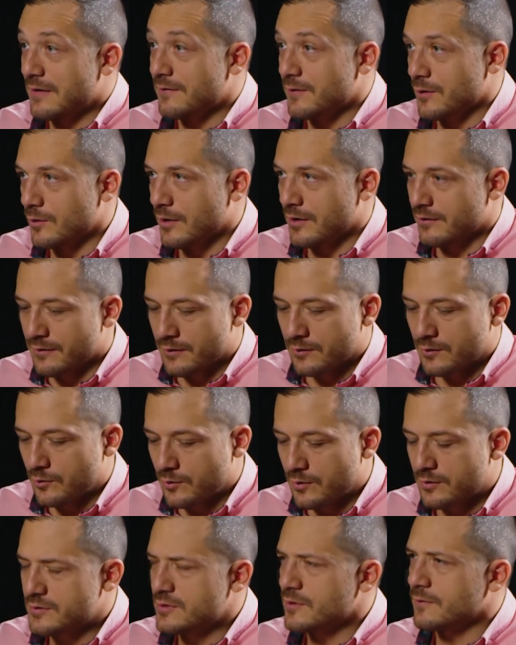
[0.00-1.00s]
everywhere around the
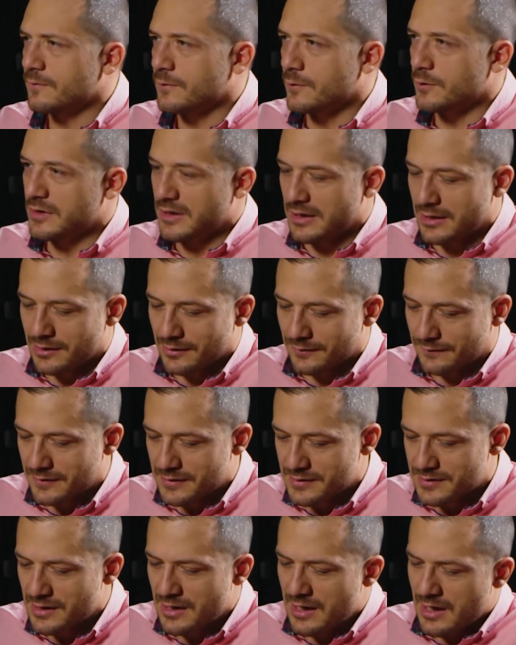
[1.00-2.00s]
world, so 14
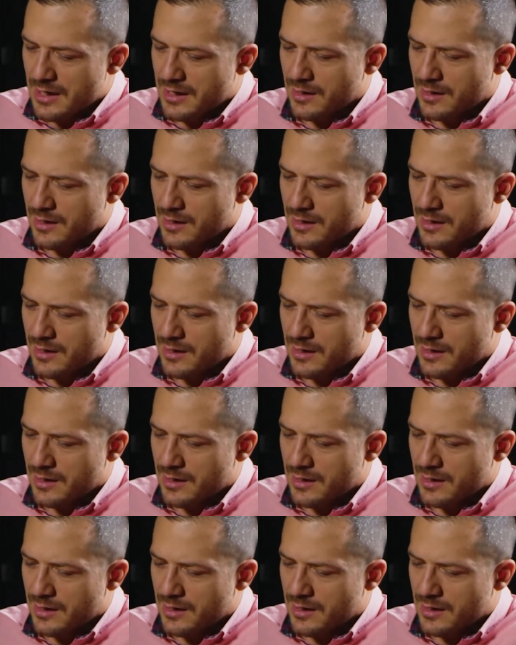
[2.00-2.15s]
countries.